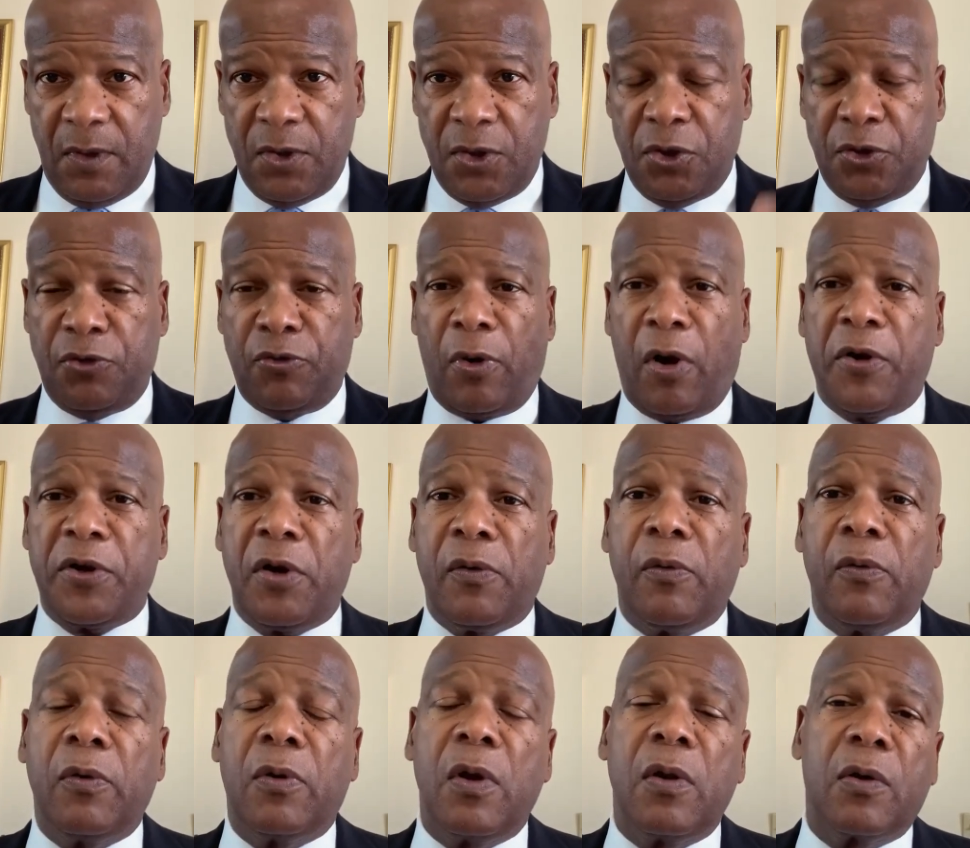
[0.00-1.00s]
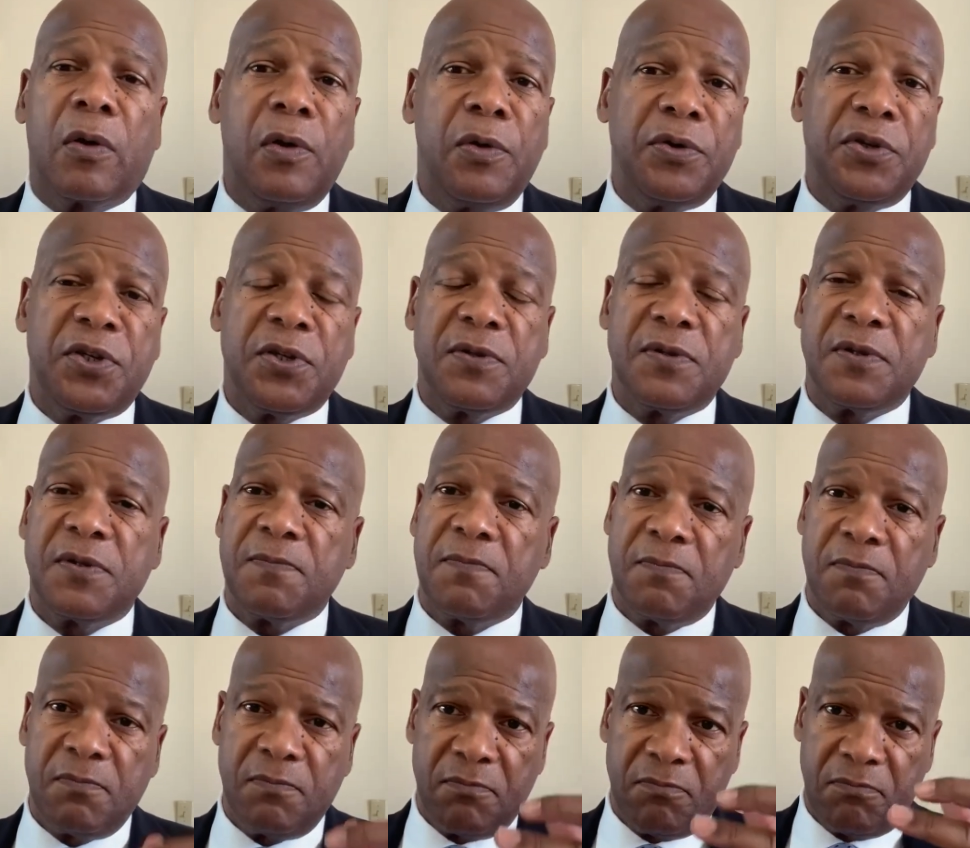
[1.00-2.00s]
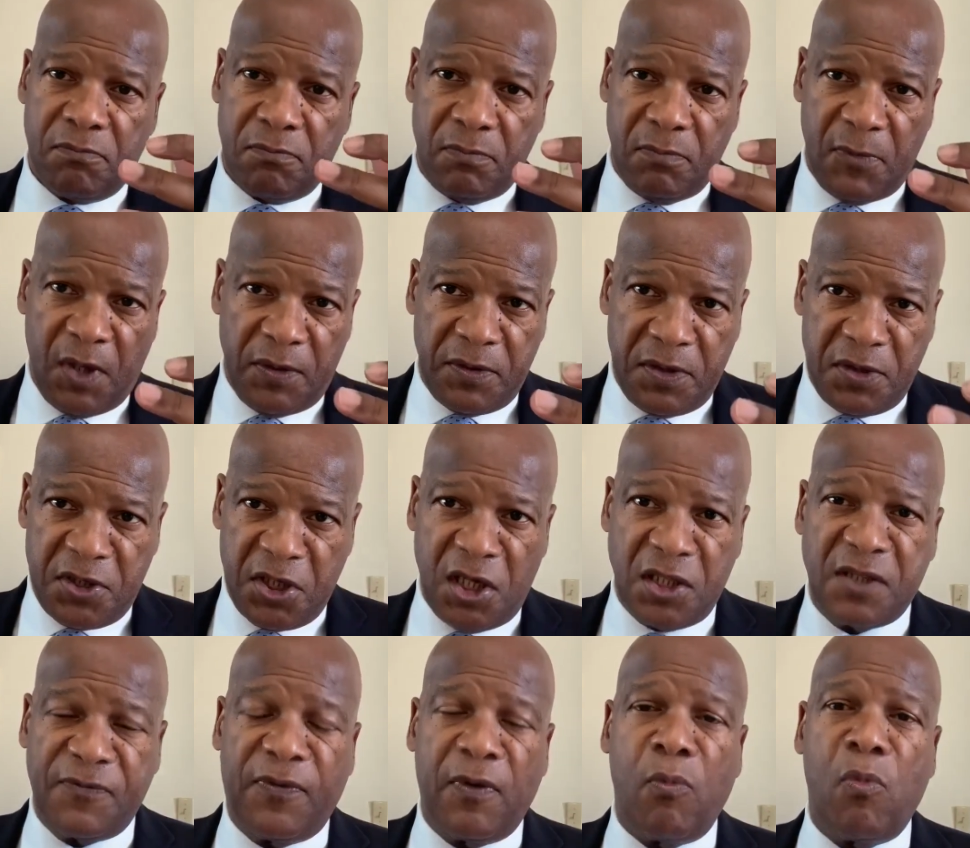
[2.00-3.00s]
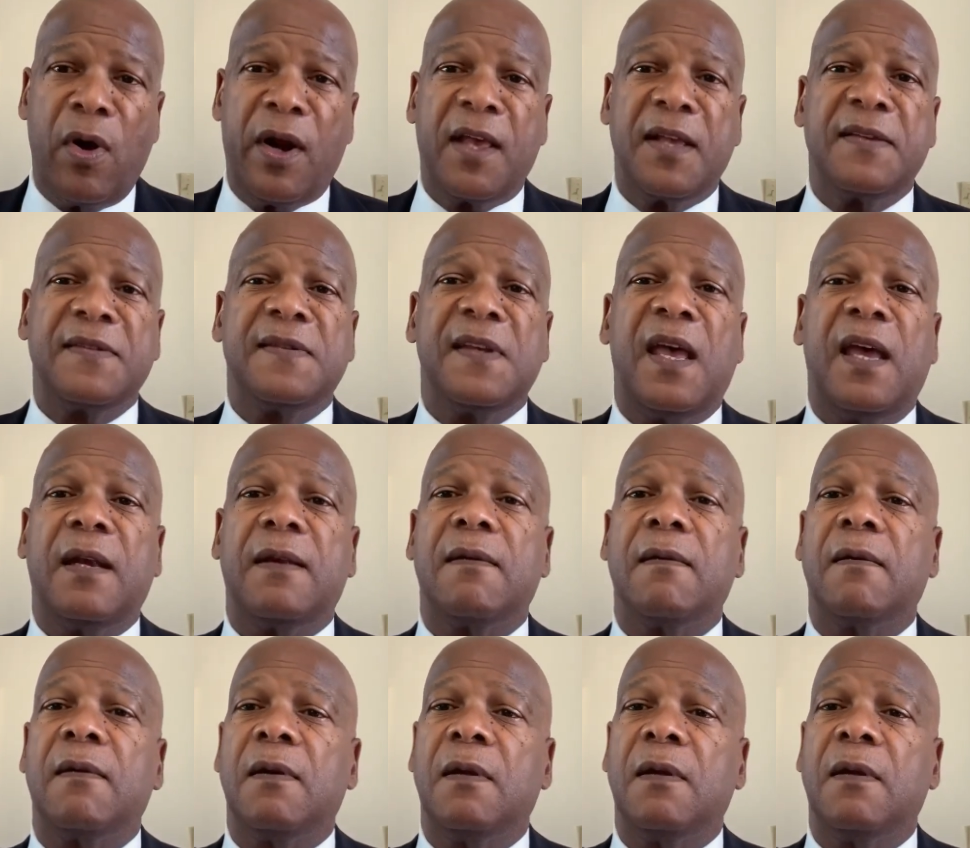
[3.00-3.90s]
You draw your own conclusions. Don't judge from what I said.